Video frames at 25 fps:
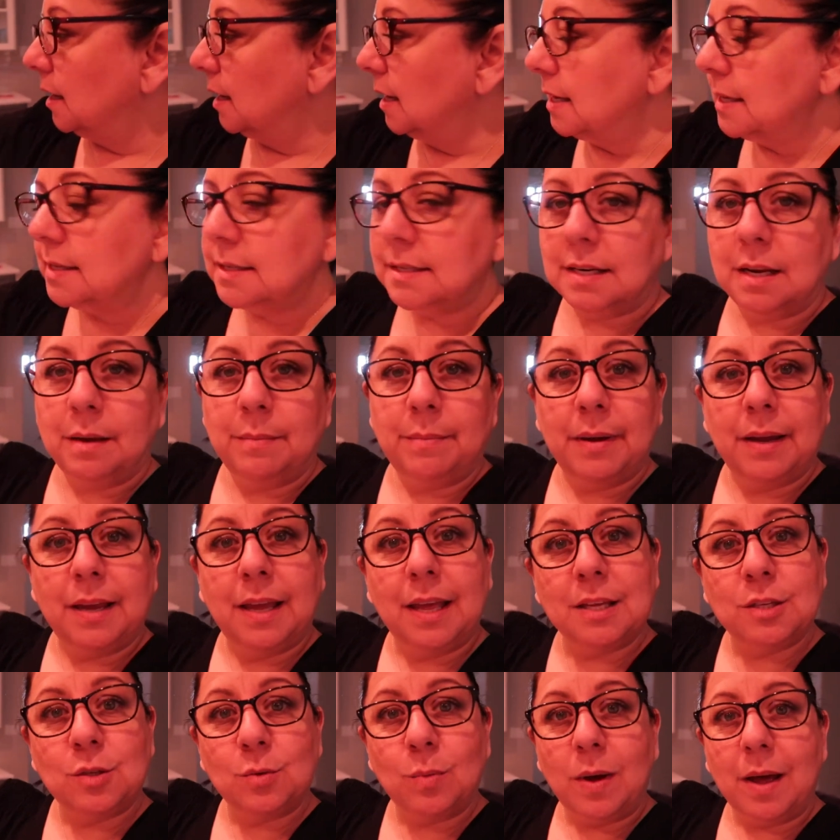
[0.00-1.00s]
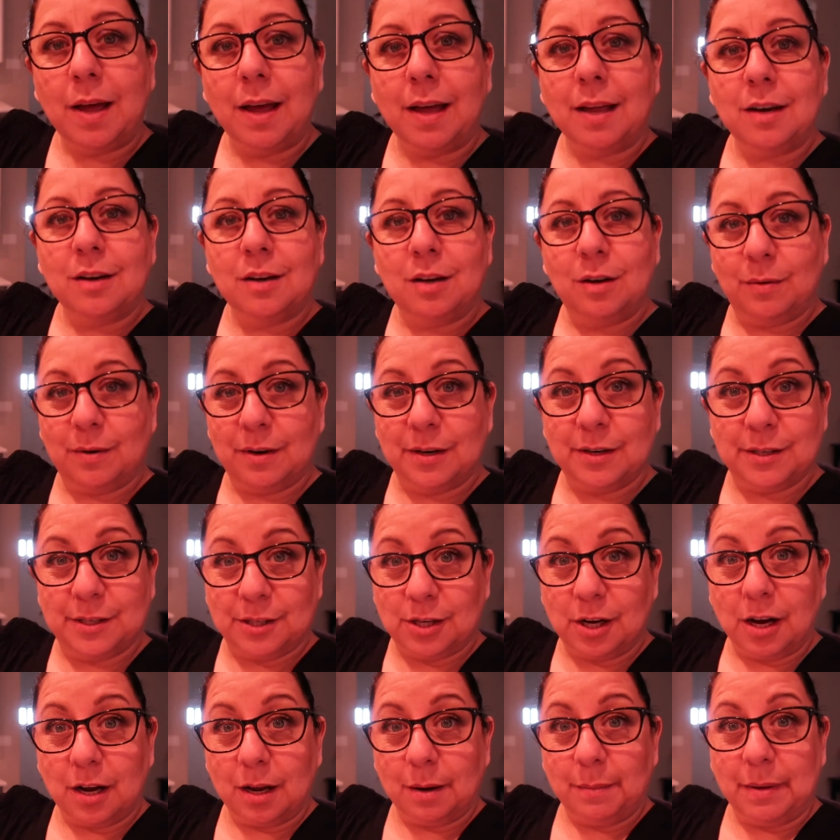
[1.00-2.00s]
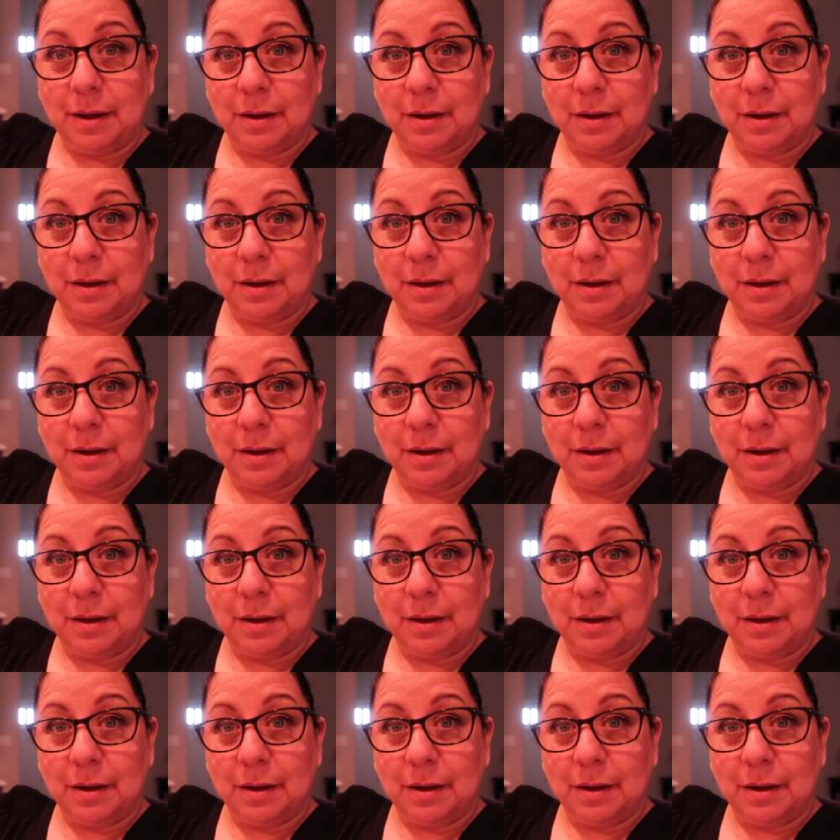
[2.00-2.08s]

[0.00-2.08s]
instant, but guess what? We were talking